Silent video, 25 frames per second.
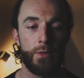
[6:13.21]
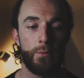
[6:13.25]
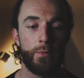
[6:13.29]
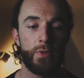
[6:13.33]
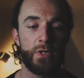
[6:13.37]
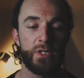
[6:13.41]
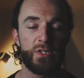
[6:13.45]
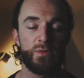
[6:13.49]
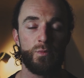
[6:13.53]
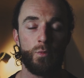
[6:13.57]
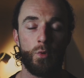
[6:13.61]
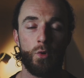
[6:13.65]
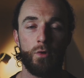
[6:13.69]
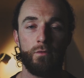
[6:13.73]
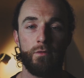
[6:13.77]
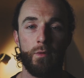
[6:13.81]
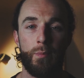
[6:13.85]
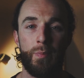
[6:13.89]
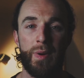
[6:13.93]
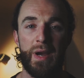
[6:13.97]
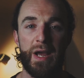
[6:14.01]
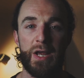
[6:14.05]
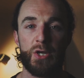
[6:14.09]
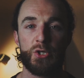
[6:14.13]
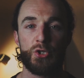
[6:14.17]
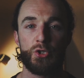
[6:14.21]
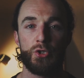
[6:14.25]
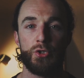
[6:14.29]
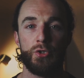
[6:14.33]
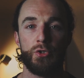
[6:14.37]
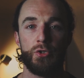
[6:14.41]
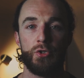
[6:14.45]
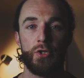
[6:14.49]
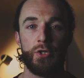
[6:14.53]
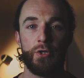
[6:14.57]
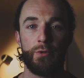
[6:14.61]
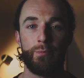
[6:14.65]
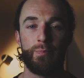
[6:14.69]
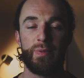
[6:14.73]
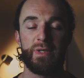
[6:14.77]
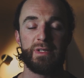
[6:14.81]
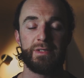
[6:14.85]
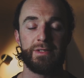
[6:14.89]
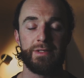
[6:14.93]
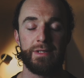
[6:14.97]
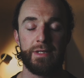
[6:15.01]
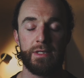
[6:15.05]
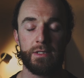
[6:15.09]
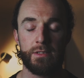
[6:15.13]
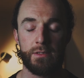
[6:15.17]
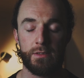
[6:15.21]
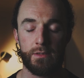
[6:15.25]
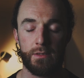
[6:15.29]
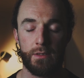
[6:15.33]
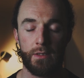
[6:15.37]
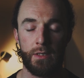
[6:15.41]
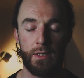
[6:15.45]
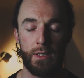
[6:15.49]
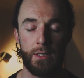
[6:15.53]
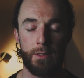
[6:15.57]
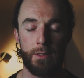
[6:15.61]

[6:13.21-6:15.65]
but it's more of a passion than a business.